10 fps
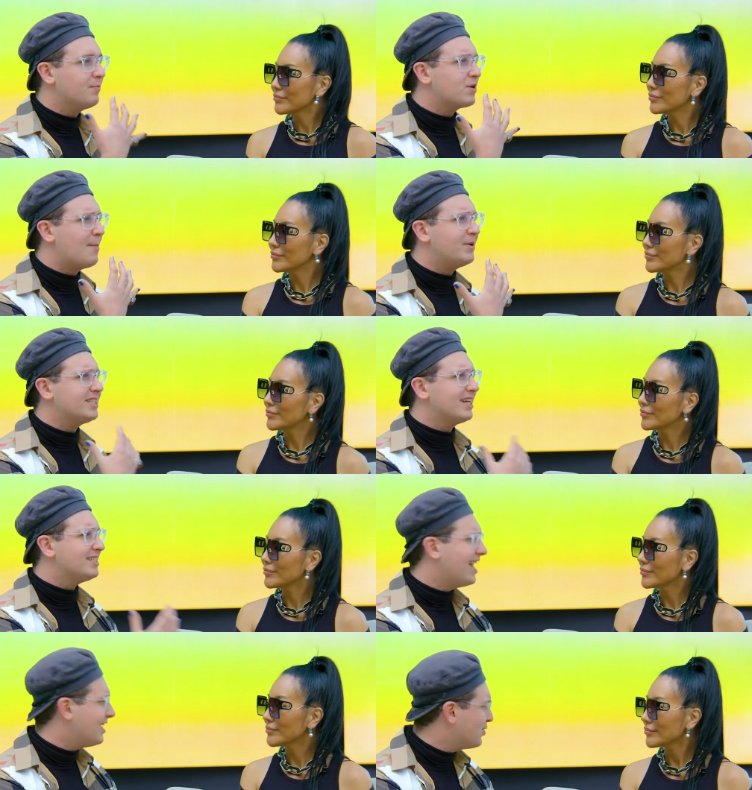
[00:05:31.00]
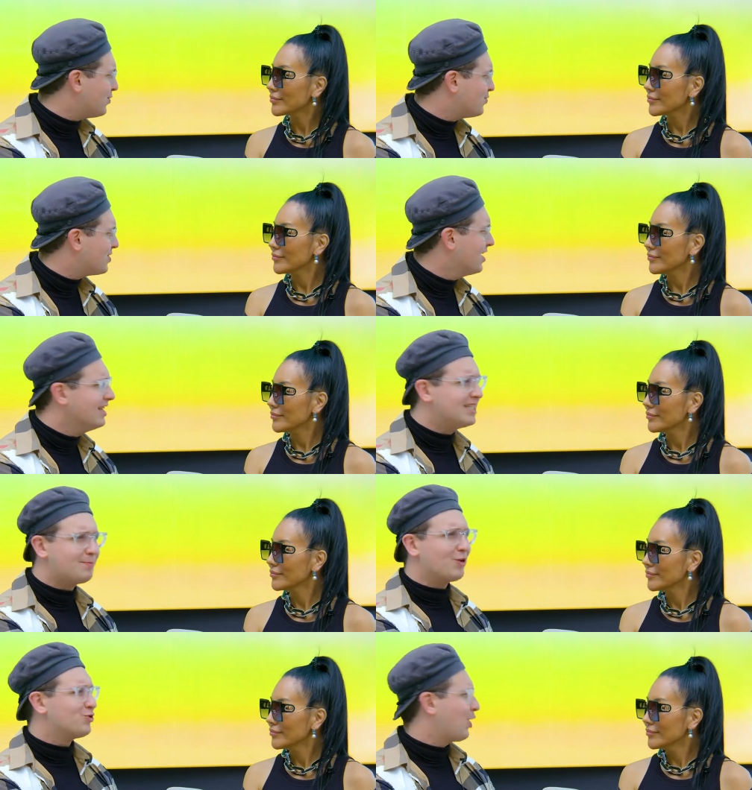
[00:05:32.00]
Speaker 1: companies like Tezos
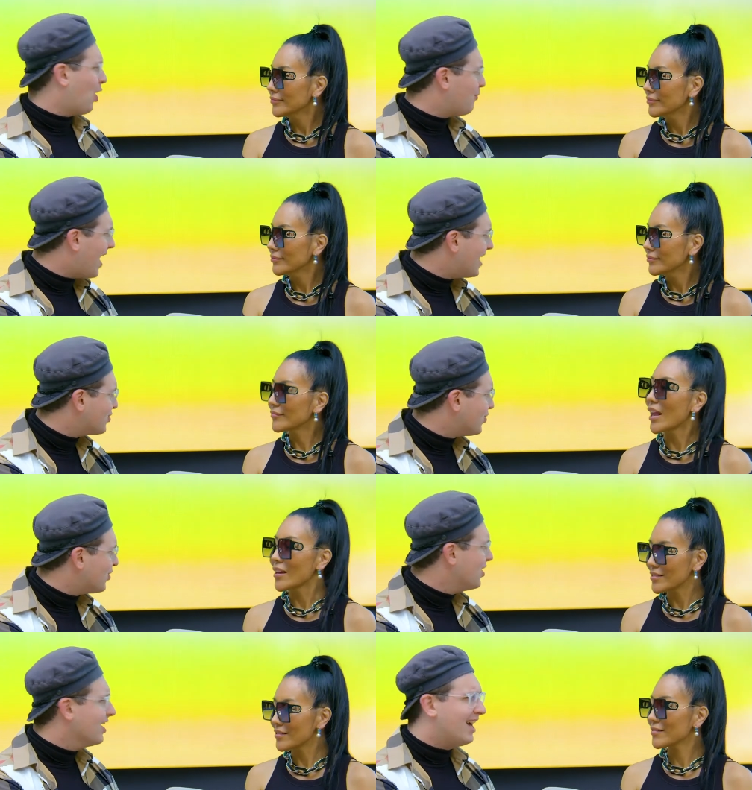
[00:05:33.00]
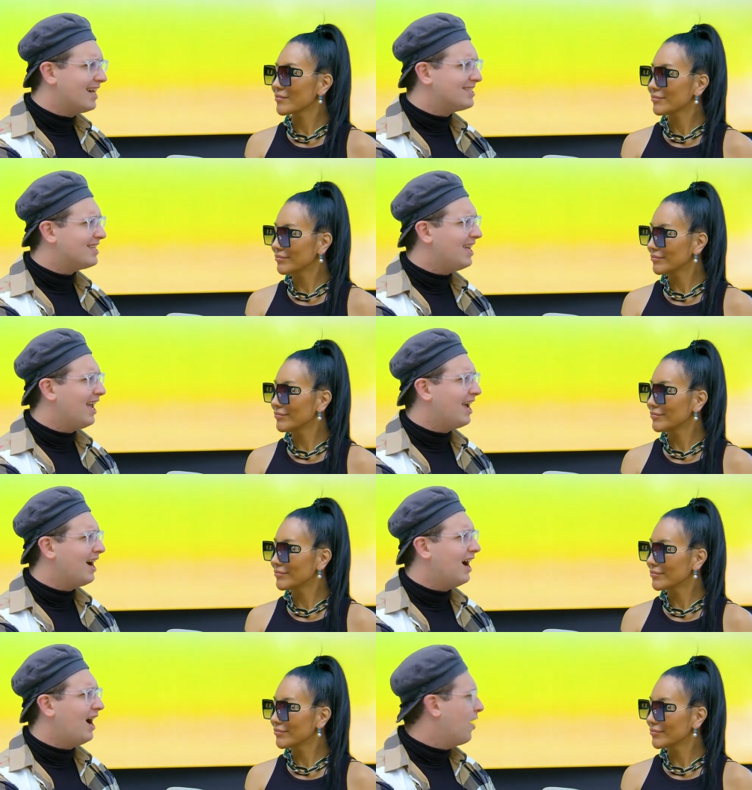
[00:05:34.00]
sponsoring Art Basel and seeing
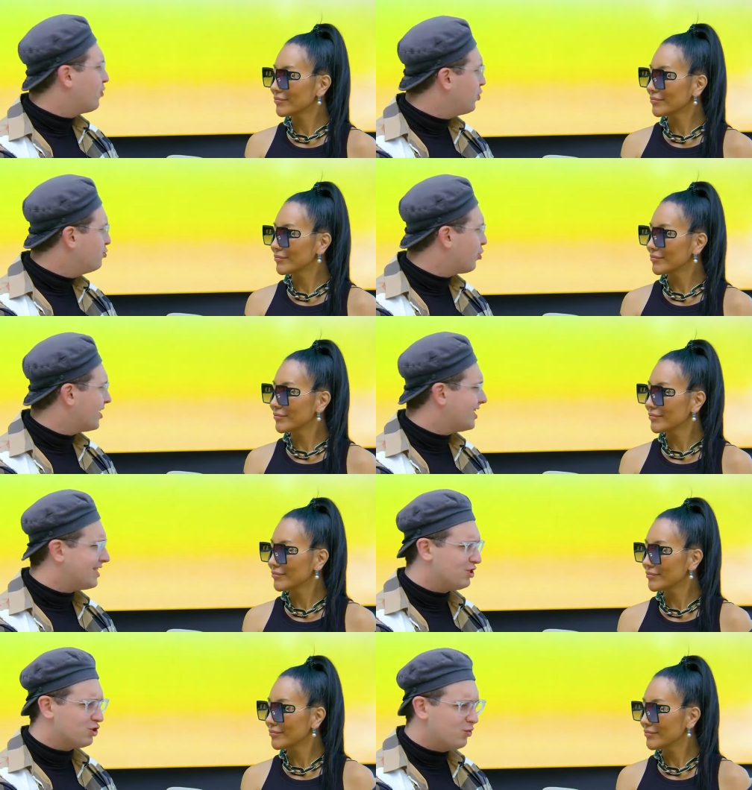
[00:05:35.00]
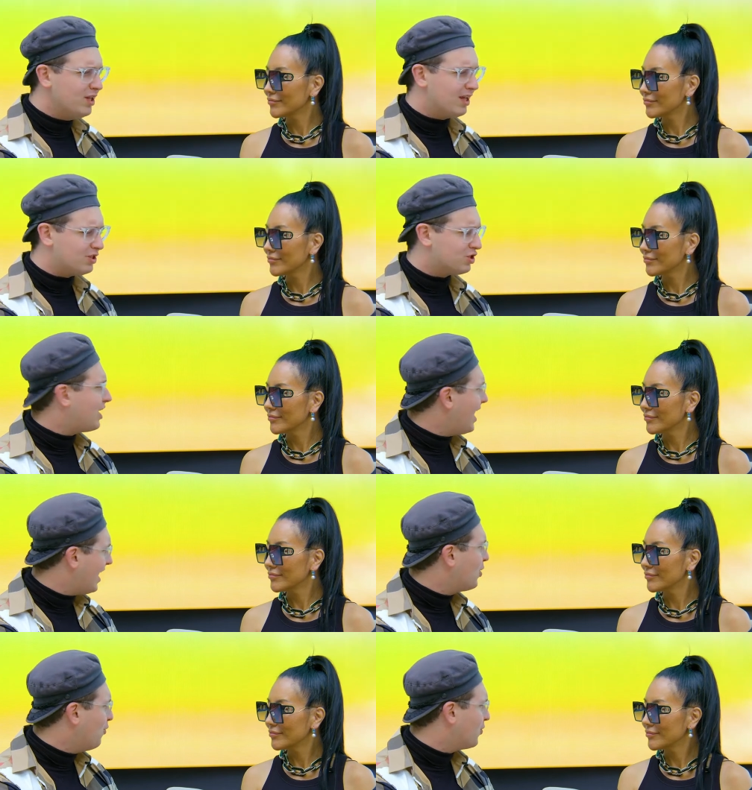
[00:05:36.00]
uh, other huge organizations really just
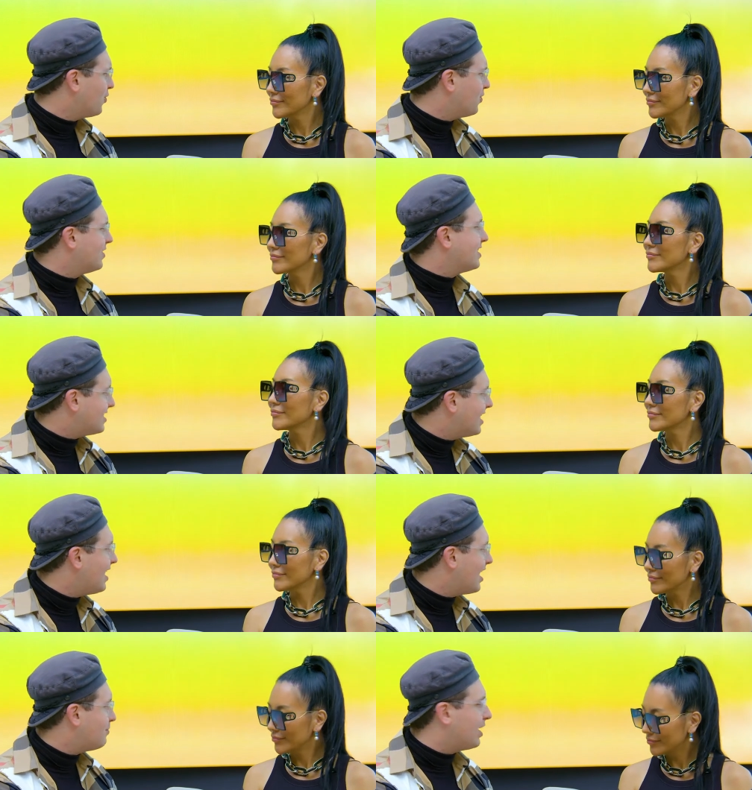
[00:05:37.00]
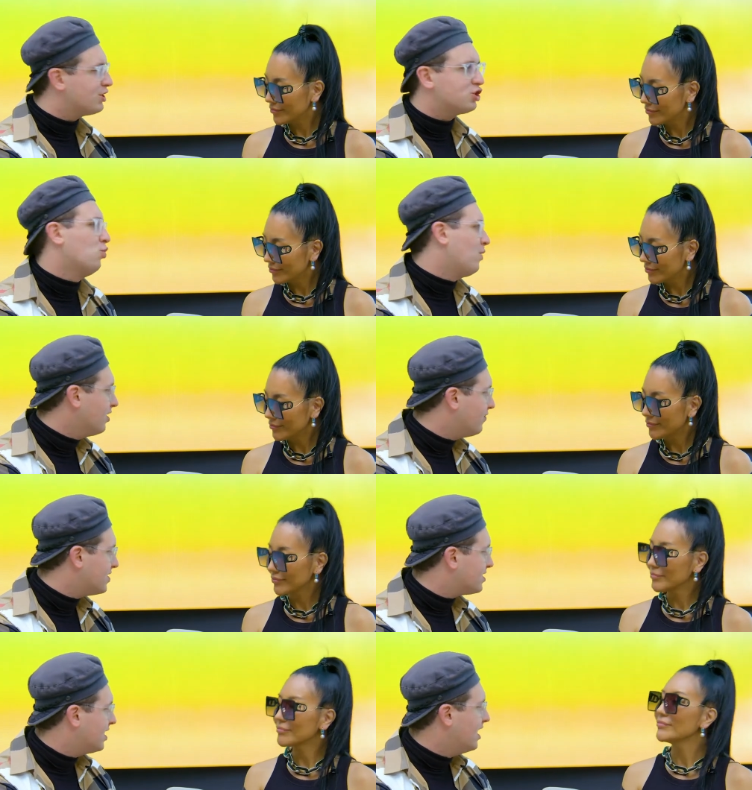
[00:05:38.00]
taking over the city and being so
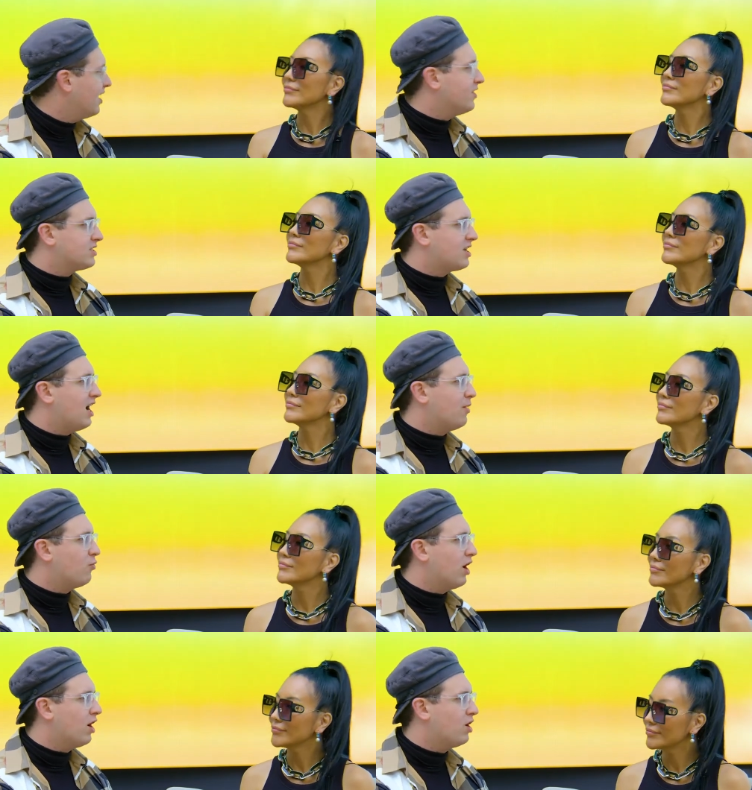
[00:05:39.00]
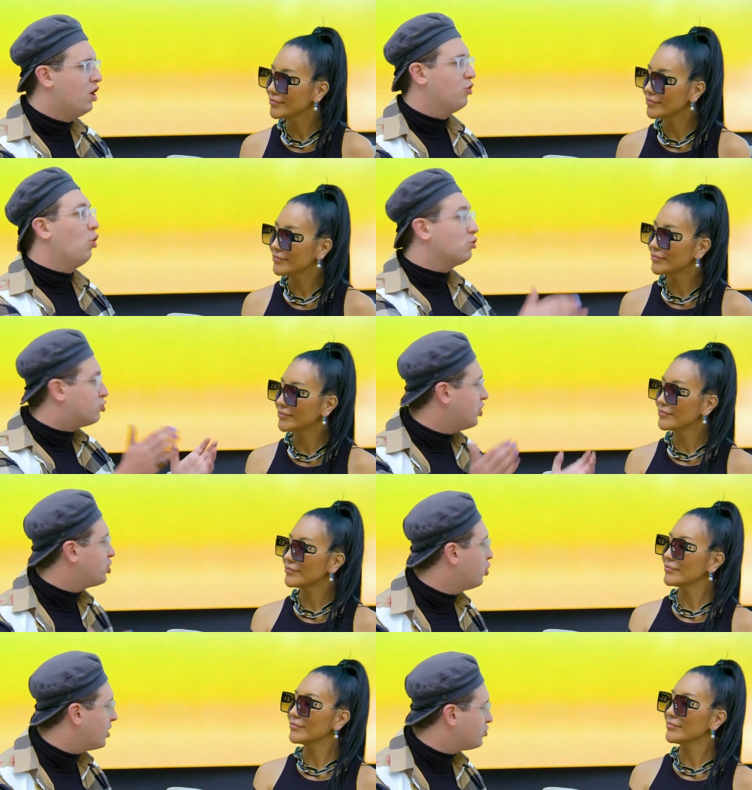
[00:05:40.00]
relevant in this time where the whole
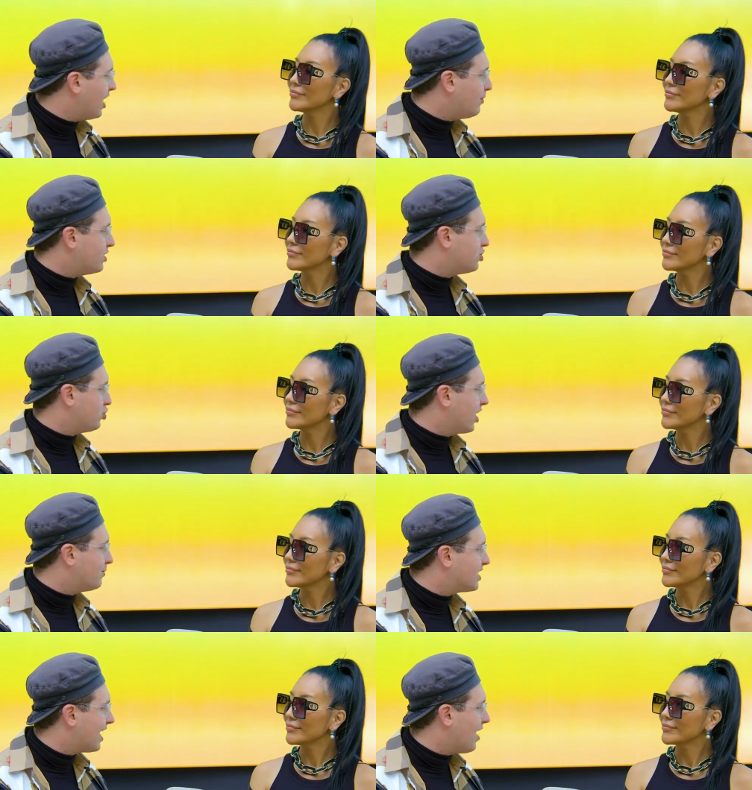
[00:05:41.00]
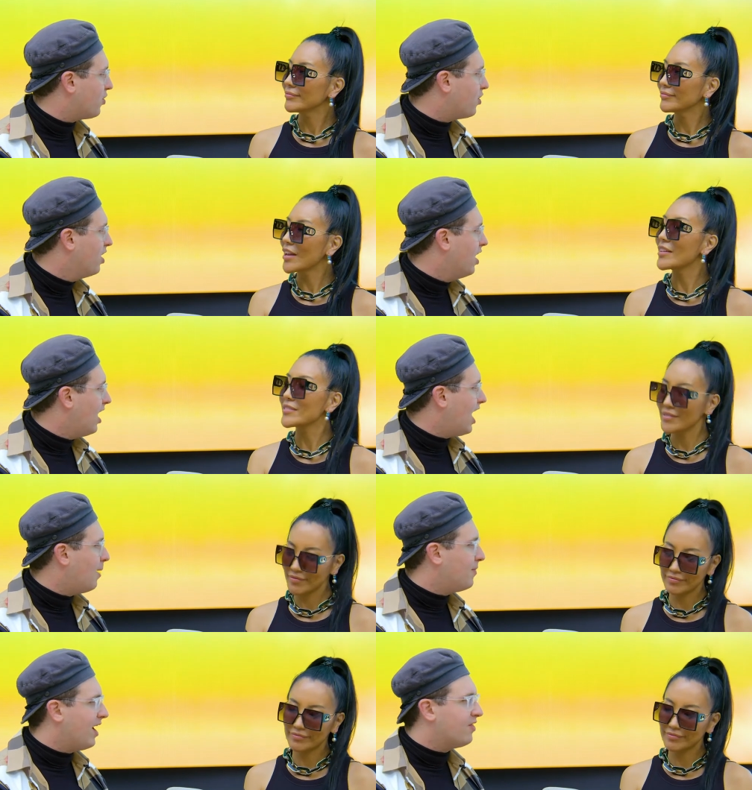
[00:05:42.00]
traditional entertainment industry comes together.
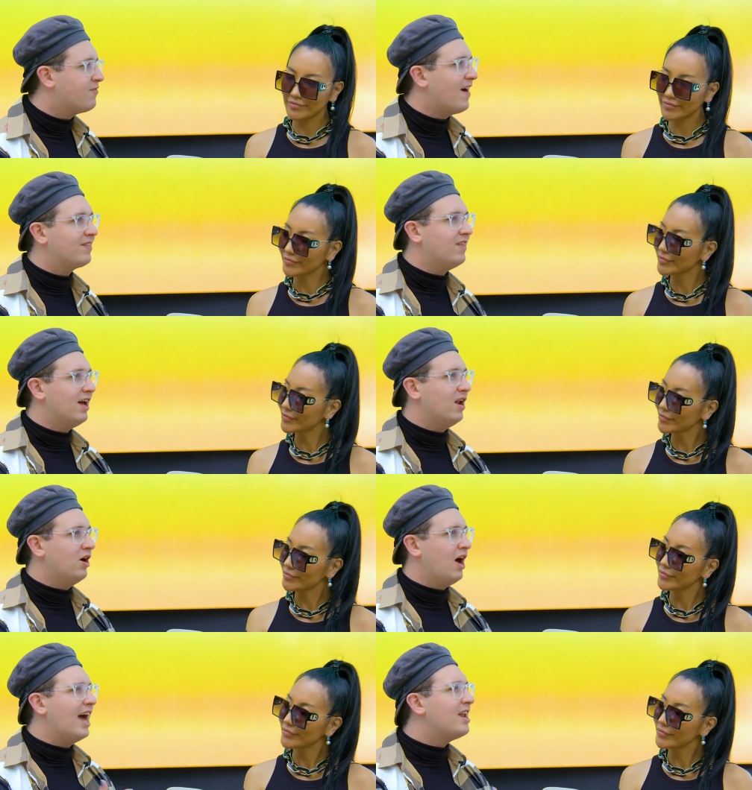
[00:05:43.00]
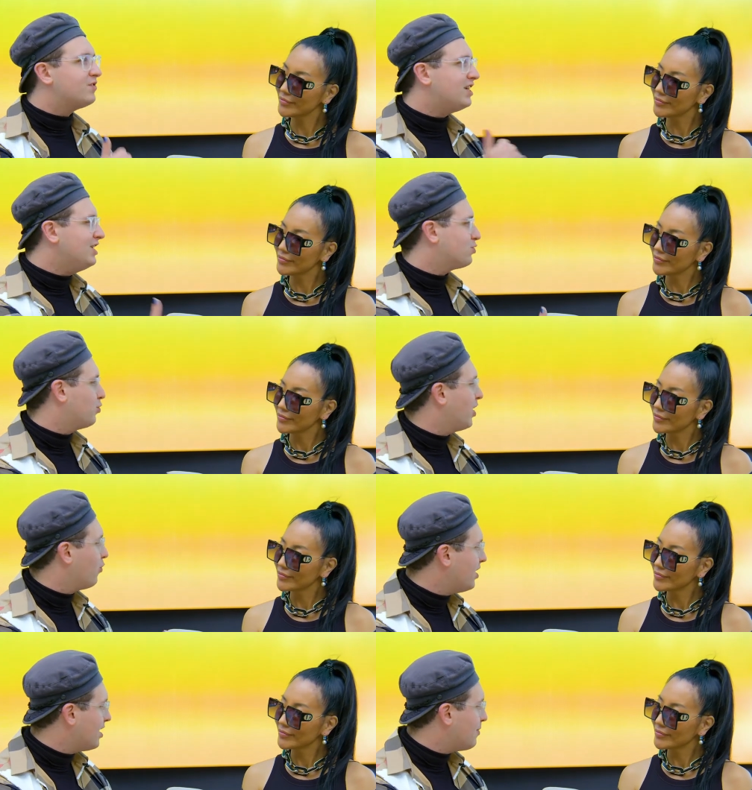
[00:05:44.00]
Um, and the fact that NFTs were being
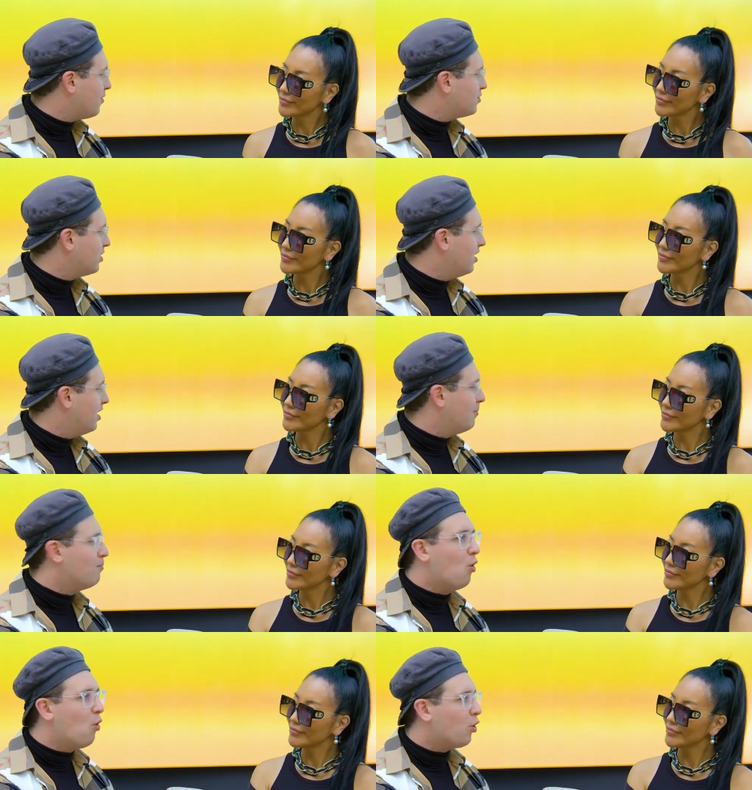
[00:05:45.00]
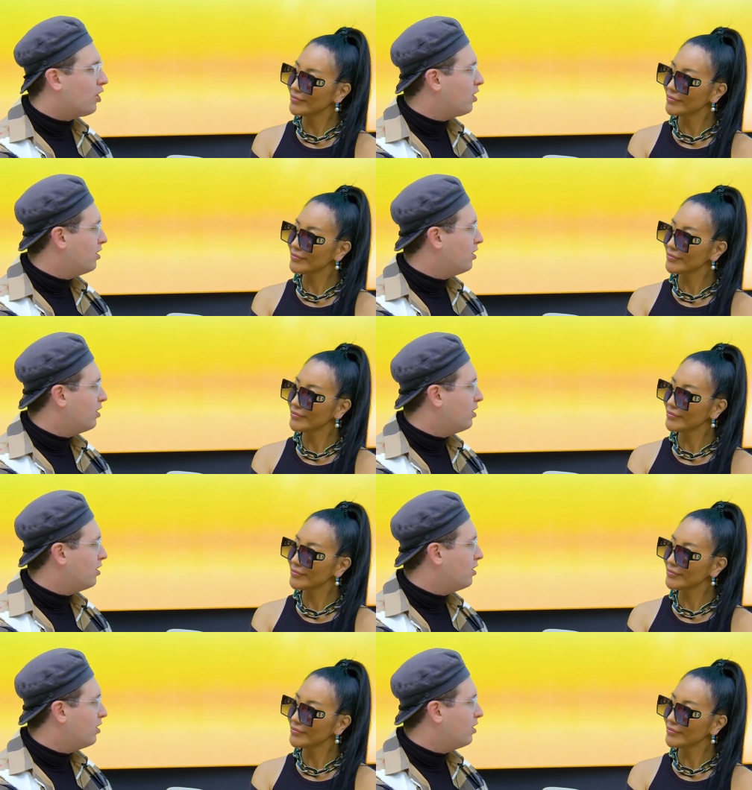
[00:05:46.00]
written about more